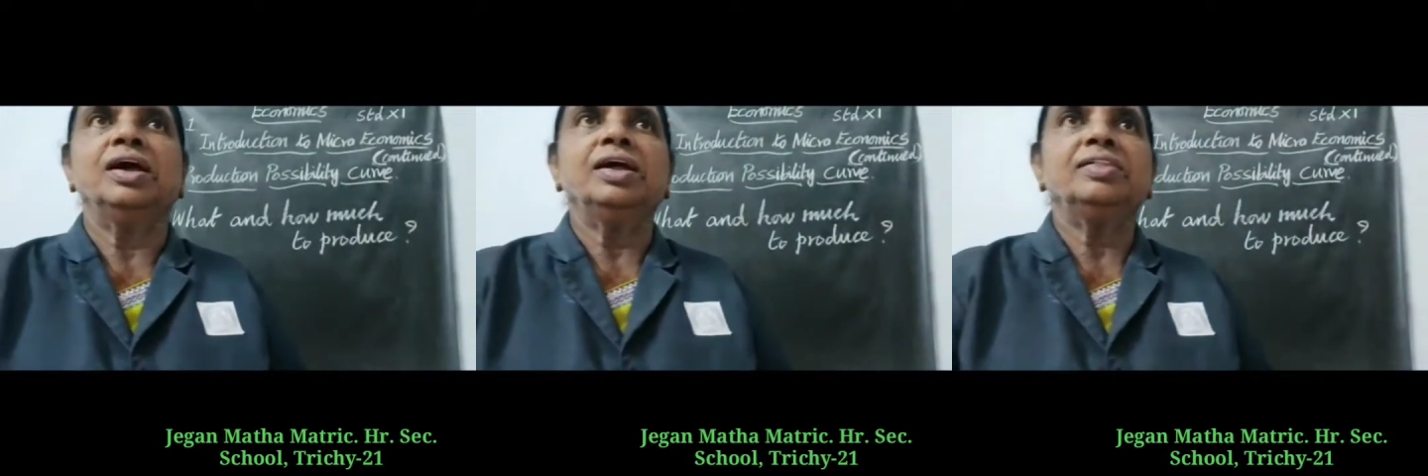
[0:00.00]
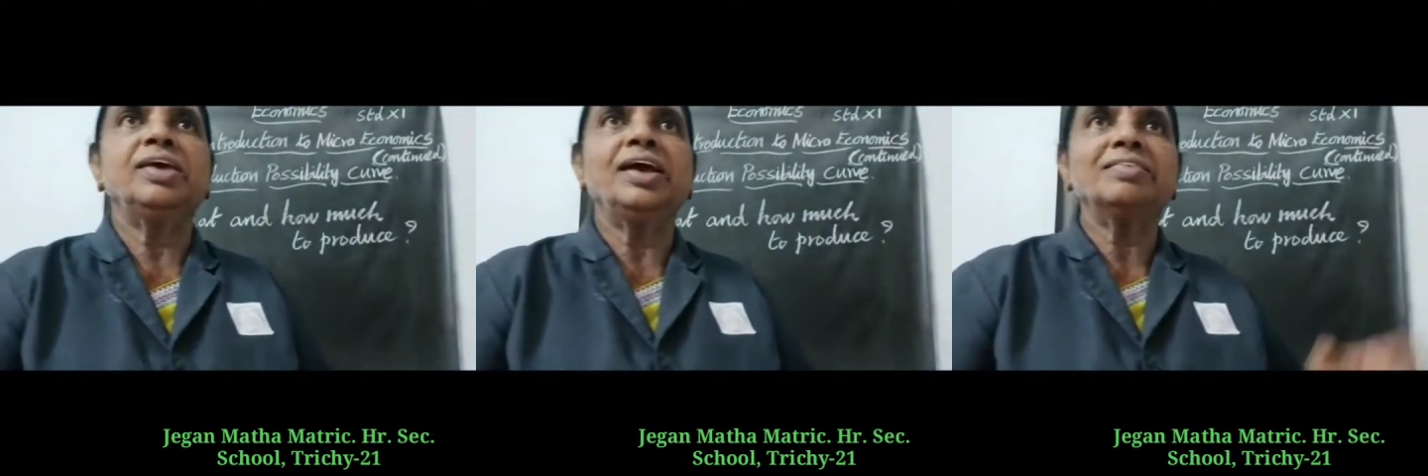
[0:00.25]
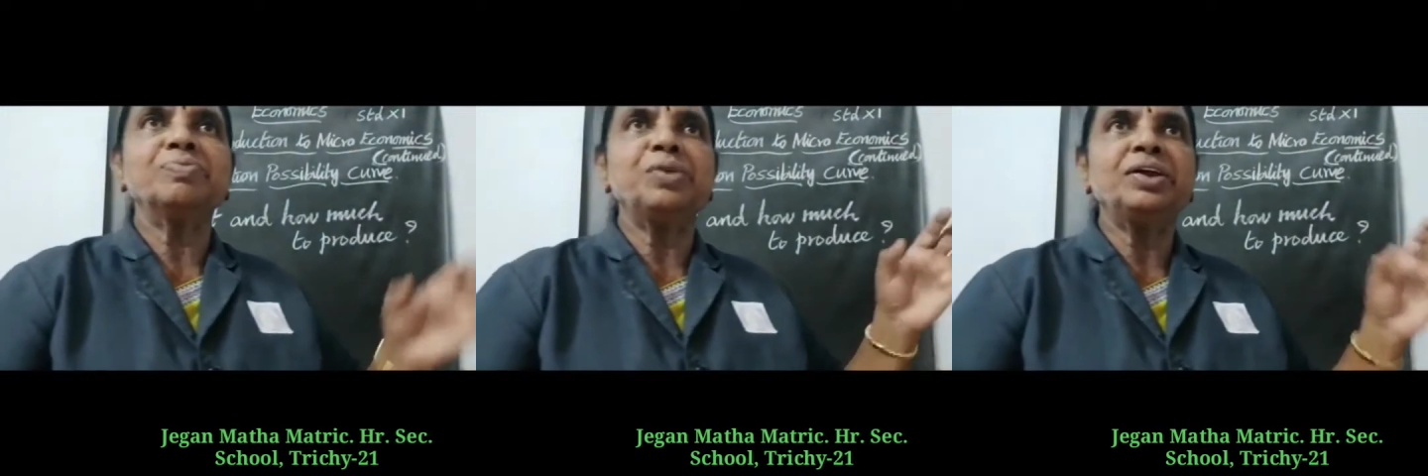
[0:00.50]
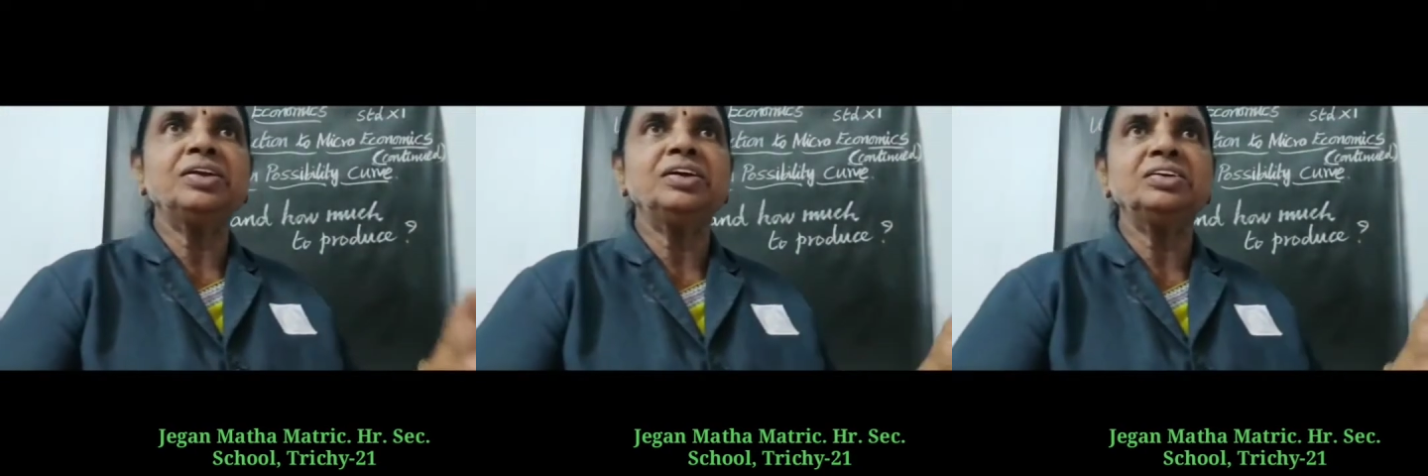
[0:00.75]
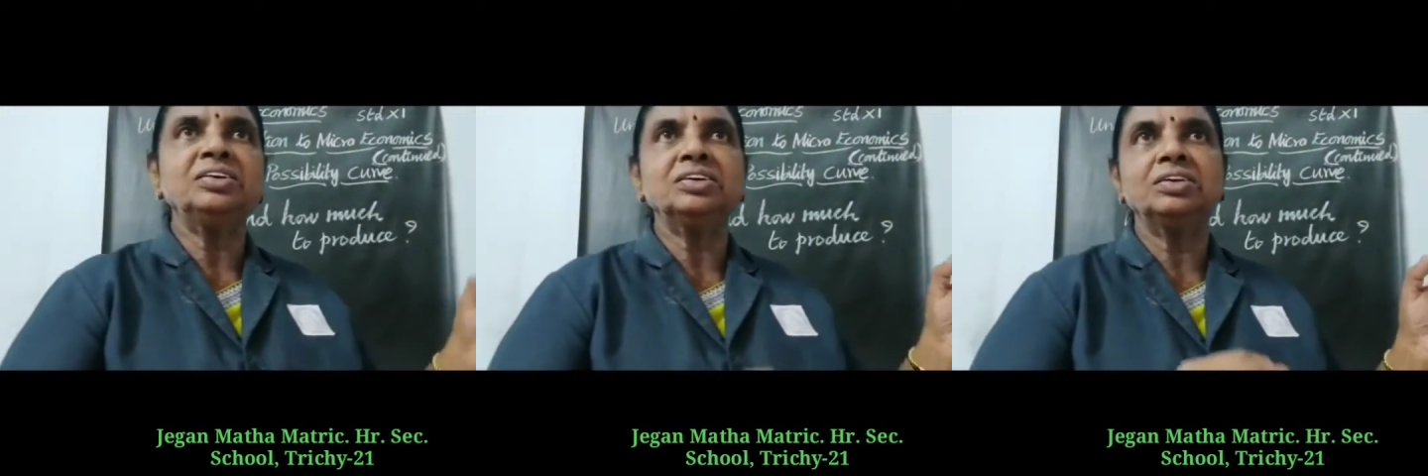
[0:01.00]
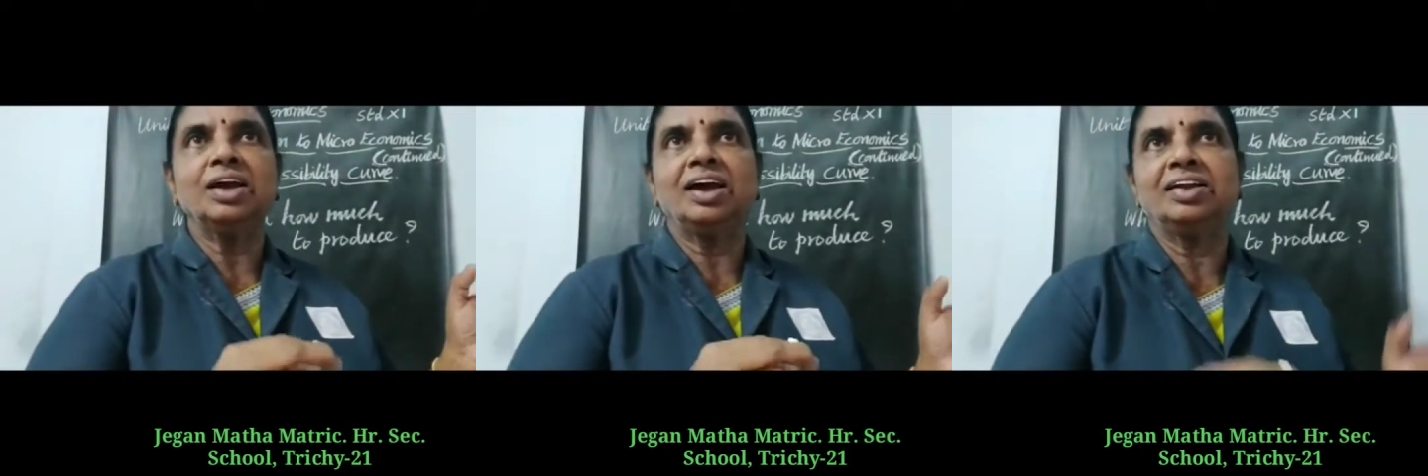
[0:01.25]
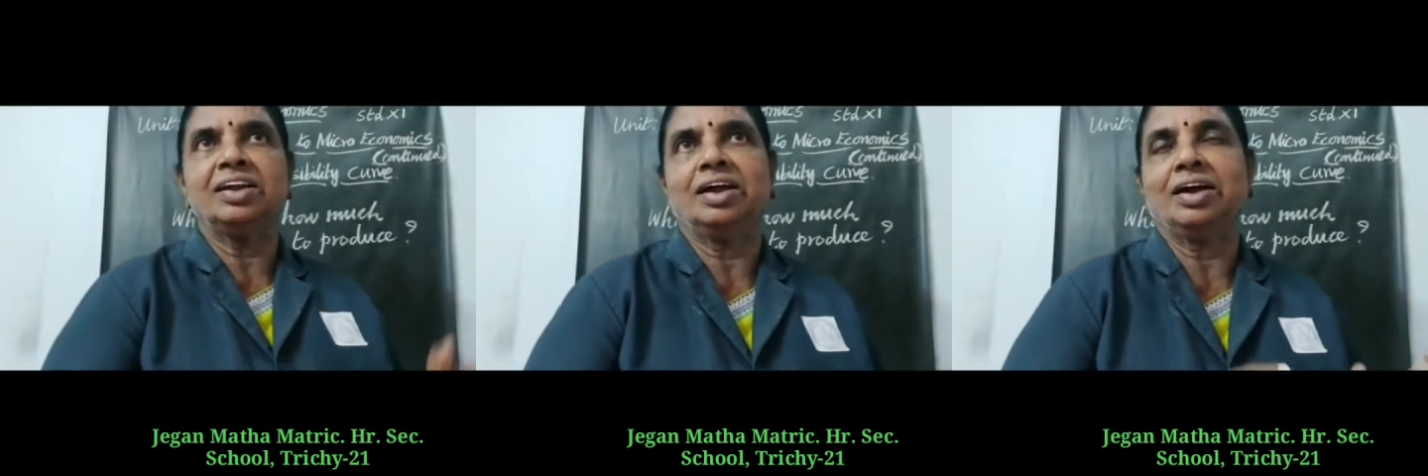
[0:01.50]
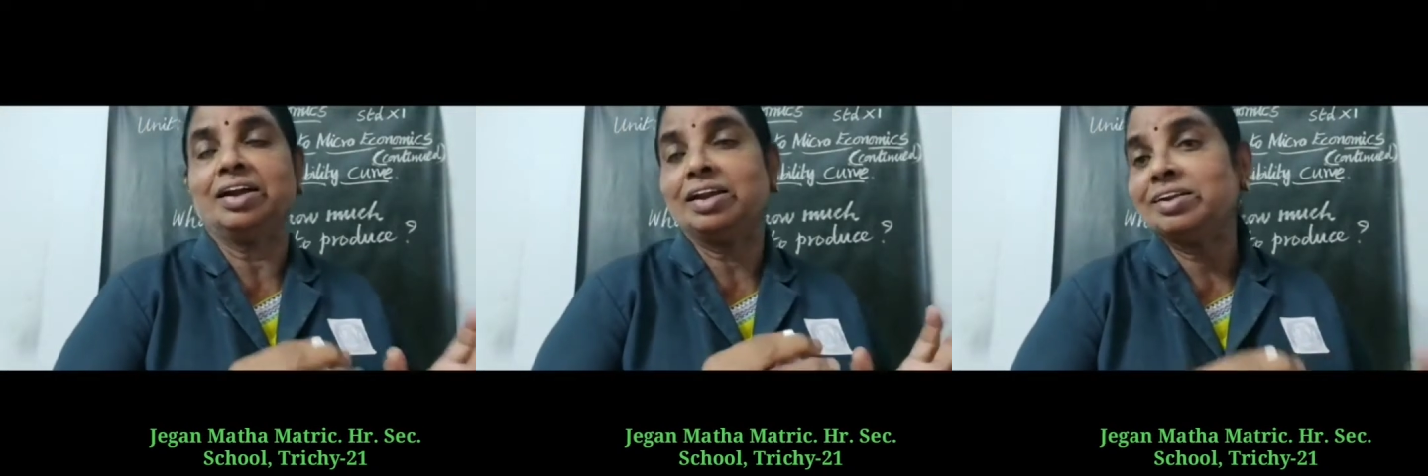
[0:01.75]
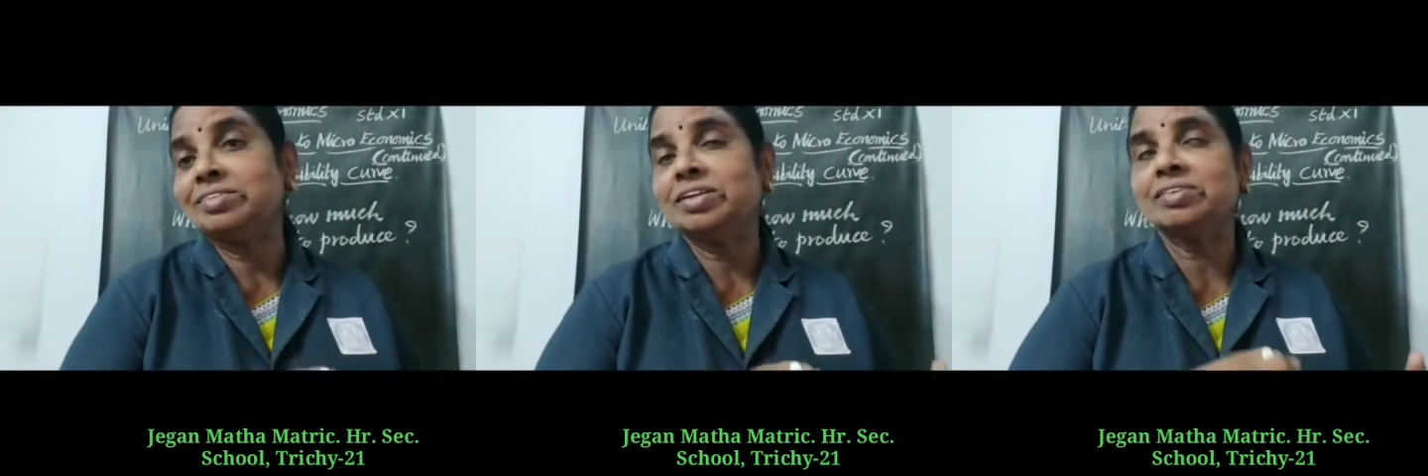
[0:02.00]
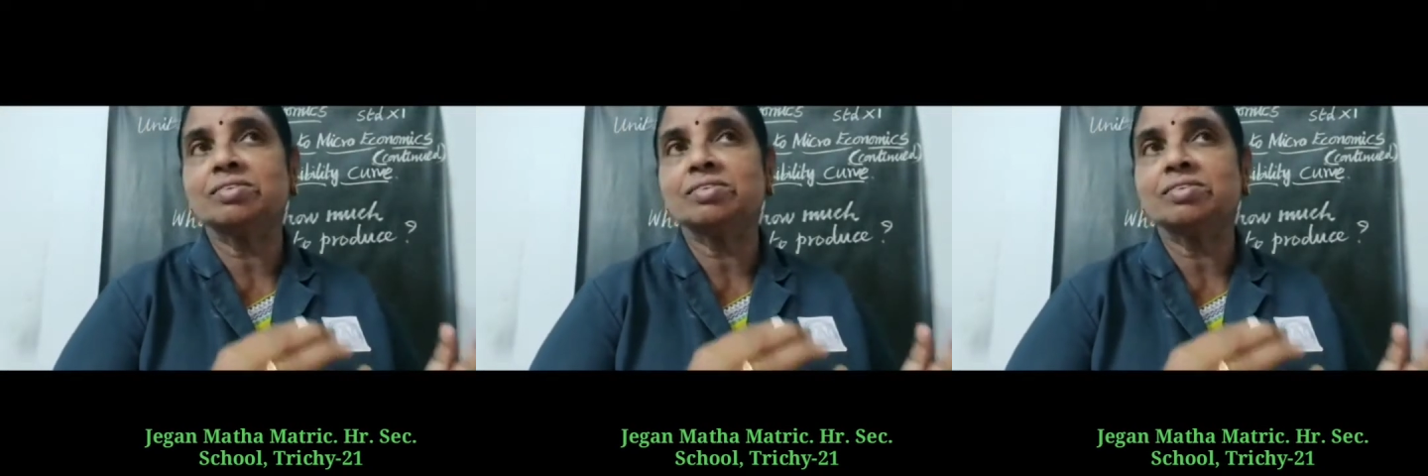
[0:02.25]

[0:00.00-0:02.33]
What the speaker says: The explanation and analysis